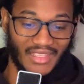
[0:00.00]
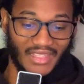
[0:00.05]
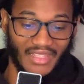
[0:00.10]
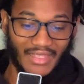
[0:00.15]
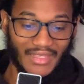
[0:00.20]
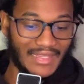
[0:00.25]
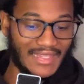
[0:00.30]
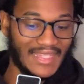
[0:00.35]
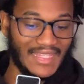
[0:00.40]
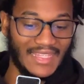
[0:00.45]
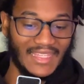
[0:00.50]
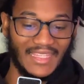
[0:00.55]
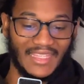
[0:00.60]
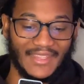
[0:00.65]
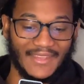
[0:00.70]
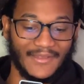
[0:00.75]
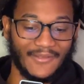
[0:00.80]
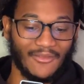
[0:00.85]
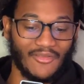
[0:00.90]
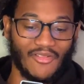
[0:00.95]

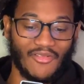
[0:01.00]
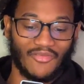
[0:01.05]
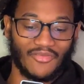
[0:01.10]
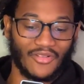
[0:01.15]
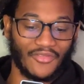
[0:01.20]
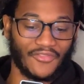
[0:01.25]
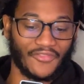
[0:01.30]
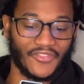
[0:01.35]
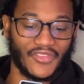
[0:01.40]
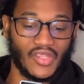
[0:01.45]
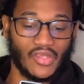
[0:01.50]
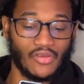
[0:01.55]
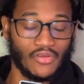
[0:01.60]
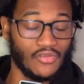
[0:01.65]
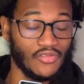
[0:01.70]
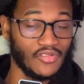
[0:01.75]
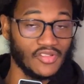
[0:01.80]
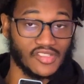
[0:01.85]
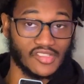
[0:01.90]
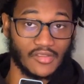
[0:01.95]
he
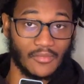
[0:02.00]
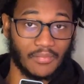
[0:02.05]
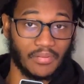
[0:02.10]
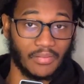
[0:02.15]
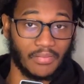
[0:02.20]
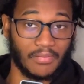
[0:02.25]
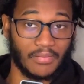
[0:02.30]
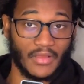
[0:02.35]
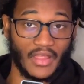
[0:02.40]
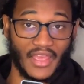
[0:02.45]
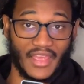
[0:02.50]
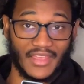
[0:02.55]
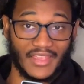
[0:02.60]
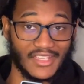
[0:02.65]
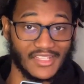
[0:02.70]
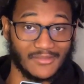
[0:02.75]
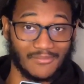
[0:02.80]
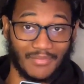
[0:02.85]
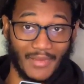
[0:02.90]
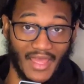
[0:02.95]
refused to play
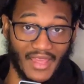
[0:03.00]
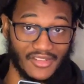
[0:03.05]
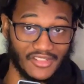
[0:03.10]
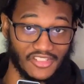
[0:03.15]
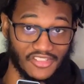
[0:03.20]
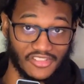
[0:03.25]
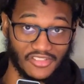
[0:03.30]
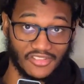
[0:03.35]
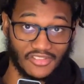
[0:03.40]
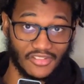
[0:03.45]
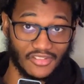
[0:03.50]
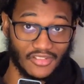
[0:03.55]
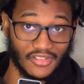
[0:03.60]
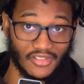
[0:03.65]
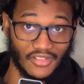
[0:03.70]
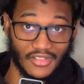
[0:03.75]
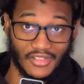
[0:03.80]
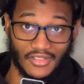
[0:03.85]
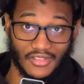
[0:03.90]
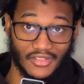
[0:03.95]
his bench
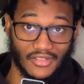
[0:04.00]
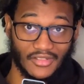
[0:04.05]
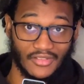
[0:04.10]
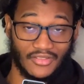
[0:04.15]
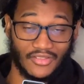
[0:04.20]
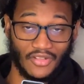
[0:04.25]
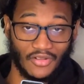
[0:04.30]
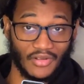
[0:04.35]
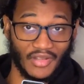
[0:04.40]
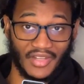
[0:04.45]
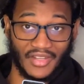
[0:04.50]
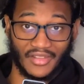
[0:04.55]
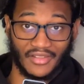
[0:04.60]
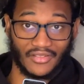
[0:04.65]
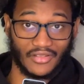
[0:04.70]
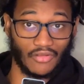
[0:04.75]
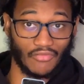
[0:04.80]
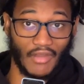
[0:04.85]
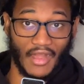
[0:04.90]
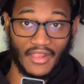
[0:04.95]
during
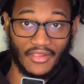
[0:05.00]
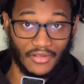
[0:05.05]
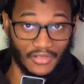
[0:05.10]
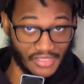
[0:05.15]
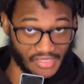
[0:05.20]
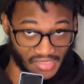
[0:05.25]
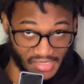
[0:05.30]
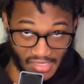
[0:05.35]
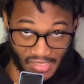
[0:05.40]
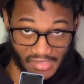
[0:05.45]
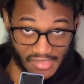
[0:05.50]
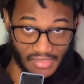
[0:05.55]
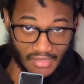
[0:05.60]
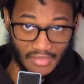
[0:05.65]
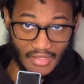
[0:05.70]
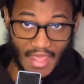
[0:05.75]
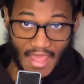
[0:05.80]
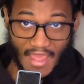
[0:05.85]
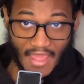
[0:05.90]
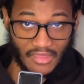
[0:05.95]
the regular
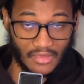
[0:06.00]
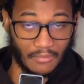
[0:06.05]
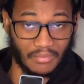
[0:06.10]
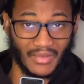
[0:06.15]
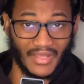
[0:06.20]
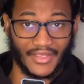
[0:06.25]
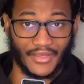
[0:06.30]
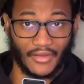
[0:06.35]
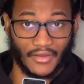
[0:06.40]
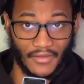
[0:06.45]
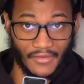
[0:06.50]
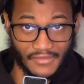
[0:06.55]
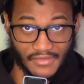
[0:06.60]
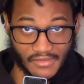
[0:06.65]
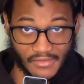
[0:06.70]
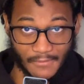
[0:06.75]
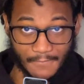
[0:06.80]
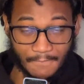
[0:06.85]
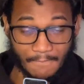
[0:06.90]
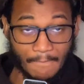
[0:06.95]
season and the
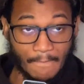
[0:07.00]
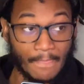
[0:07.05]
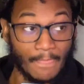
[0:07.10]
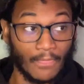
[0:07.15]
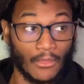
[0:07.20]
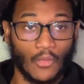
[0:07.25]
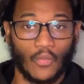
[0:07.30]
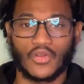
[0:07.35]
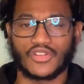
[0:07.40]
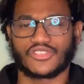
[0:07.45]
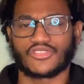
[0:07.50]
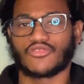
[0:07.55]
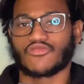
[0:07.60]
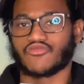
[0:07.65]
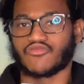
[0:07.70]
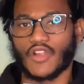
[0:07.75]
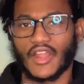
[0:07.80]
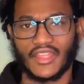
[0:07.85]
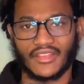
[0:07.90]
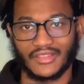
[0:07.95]
playoffs, which
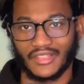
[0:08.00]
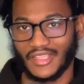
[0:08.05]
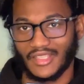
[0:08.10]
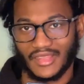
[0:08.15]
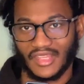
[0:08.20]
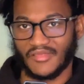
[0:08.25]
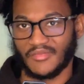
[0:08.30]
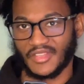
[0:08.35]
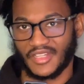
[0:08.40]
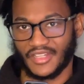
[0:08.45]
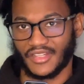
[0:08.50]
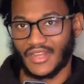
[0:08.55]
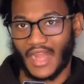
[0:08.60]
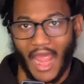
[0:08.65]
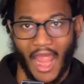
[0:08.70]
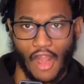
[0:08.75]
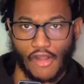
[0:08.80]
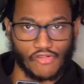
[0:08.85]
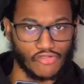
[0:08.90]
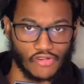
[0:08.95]
greatly limited
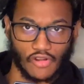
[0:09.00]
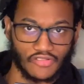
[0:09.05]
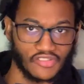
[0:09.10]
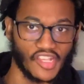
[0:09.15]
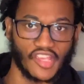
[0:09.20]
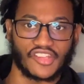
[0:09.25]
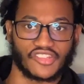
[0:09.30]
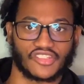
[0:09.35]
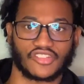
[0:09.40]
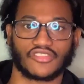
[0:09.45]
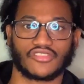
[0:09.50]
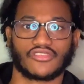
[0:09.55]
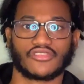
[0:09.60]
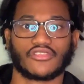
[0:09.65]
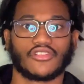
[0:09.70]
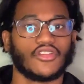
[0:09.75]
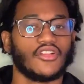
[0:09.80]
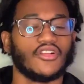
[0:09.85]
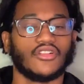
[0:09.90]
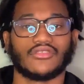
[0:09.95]
our rotation.
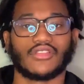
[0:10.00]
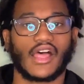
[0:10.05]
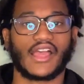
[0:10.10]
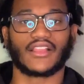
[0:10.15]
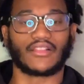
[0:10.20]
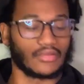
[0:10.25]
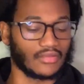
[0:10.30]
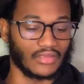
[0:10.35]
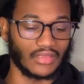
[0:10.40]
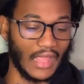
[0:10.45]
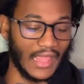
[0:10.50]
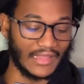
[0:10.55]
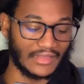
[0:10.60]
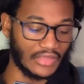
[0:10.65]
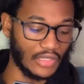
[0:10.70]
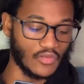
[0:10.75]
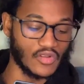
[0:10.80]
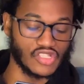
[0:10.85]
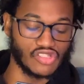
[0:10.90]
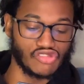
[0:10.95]
Like
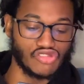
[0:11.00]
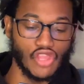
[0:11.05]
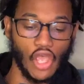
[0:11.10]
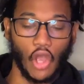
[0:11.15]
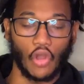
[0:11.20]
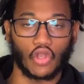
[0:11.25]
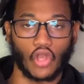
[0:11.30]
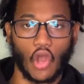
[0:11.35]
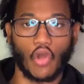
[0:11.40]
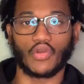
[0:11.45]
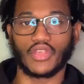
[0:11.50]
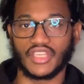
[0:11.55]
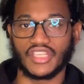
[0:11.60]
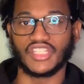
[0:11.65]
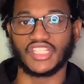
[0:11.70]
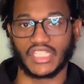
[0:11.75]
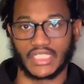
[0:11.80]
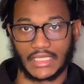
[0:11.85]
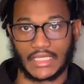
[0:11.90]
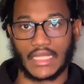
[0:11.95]
there was no
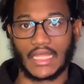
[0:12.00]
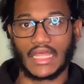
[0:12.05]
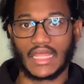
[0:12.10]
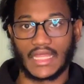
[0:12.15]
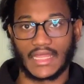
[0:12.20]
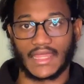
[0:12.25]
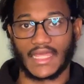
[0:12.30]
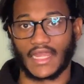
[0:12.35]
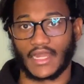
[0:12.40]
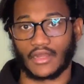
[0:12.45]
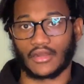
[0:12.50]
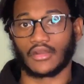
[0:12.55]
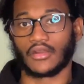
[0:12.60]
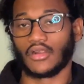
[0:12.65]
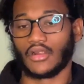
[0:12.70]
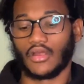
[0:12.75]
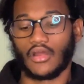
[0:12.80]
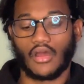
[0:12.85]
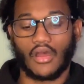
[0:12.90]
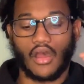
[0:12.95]
cohesion there.
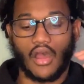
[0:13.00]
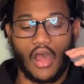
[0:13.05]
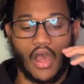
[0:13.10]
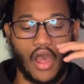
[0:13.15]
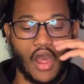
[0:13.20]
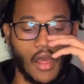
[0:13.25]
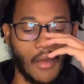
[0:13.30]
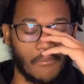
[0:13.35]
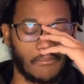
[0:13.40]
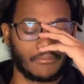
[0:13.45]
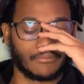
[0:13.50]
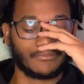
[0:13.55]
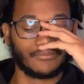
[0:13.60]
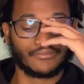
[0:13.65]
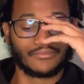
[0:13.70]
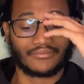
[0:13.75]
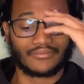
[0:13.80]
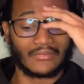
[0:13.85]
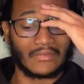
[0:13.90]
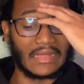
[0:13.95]
Um,
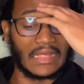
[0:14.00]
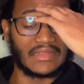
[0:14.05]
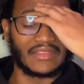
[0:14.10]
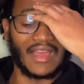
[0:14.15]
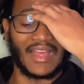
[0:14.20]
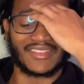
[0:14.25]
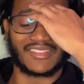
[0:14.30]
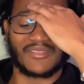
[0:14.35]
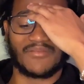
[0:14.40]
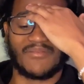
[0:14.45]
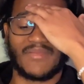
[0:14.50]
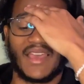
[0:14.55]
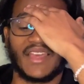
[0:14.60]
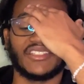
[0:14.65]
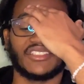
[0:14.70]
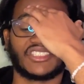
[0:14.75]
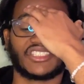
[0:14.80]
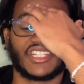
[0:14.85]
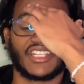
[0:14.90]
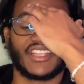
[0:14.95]
Not to
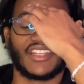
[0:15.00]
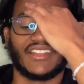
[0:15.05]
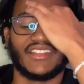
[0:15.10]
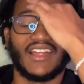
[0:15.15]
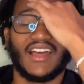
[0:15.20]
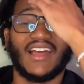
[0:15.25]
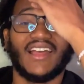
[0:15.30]
mention